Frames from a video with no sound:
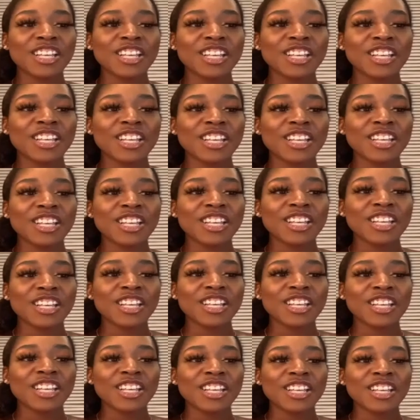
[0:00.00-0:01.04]

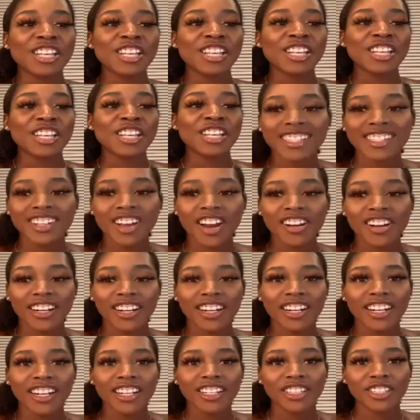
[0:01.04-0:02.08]
I originally
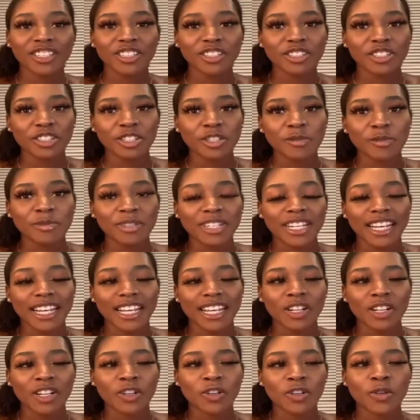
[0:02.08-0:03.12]
started a YouTube
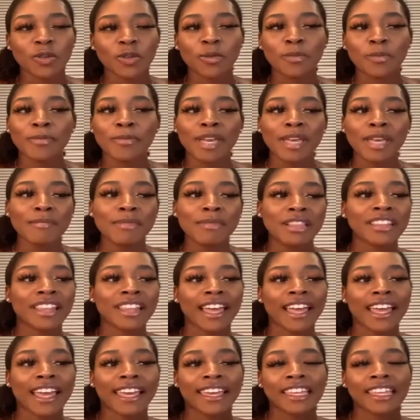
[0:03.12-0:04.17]
channel maybe
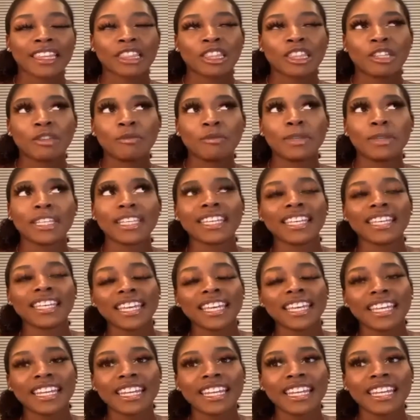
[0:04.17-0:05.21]
like the
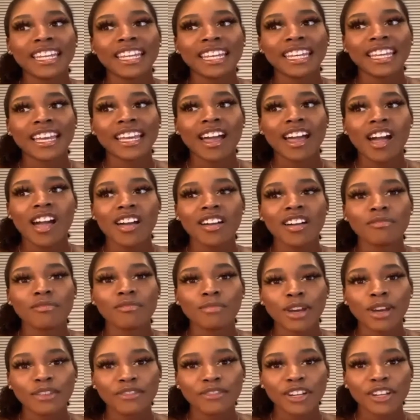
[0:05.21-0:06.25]
beginning of my
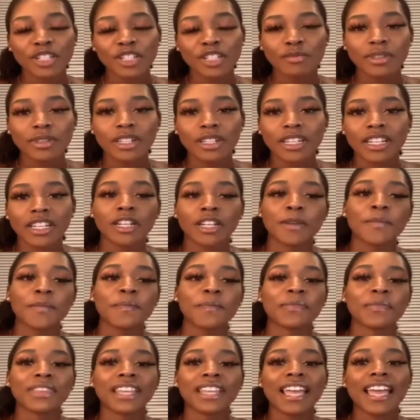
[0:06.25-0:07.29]
freshman year.
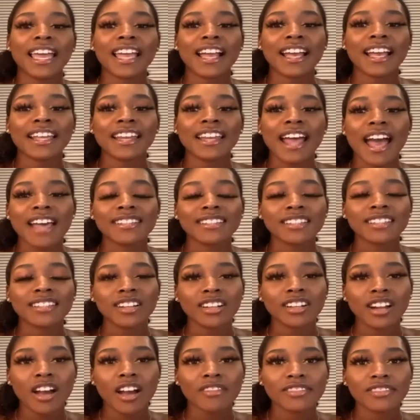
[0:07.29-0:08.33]
And I started off
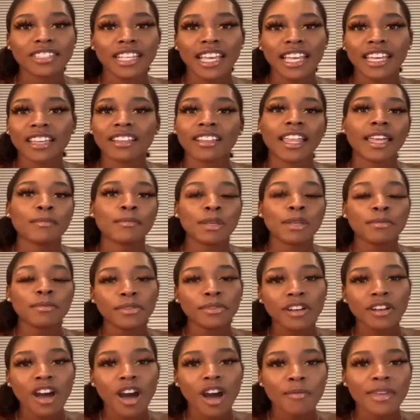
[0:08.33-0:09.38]
saying like people would call me
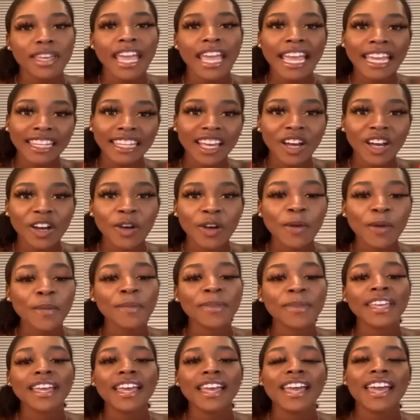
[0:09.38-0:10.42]
Haley O.
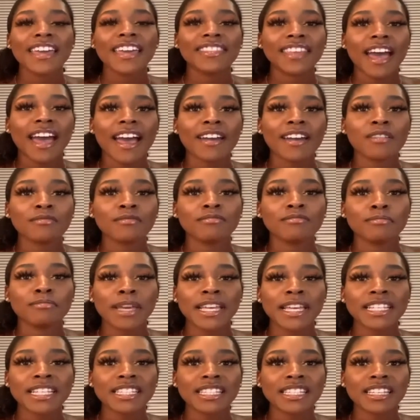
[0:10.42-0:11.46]
And that
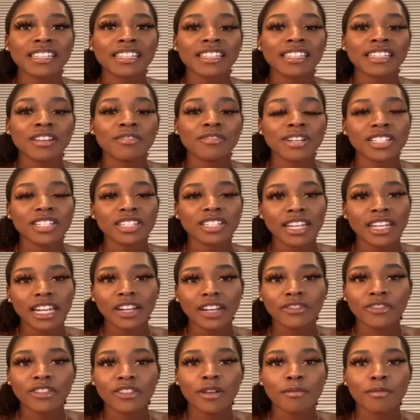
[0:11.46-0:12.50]
basically originated from
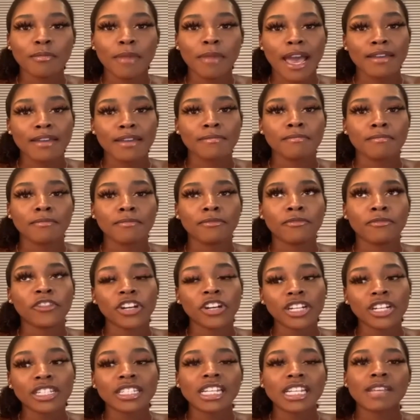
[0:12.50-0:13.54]
my first
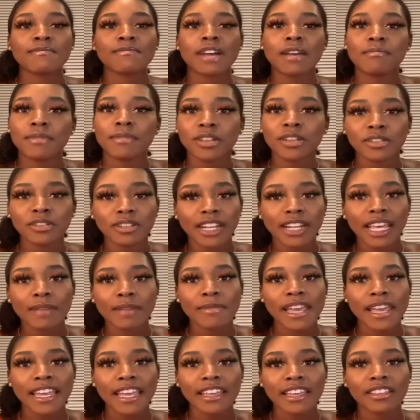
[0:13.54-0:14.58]
and my middle name,
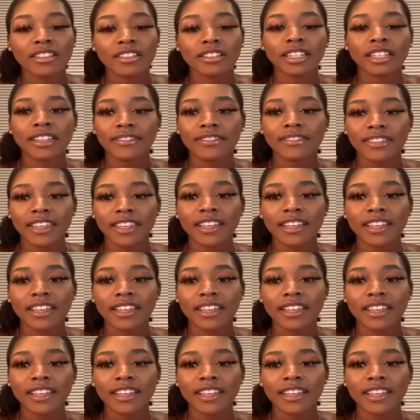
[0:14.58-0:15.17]
Haley Olivia.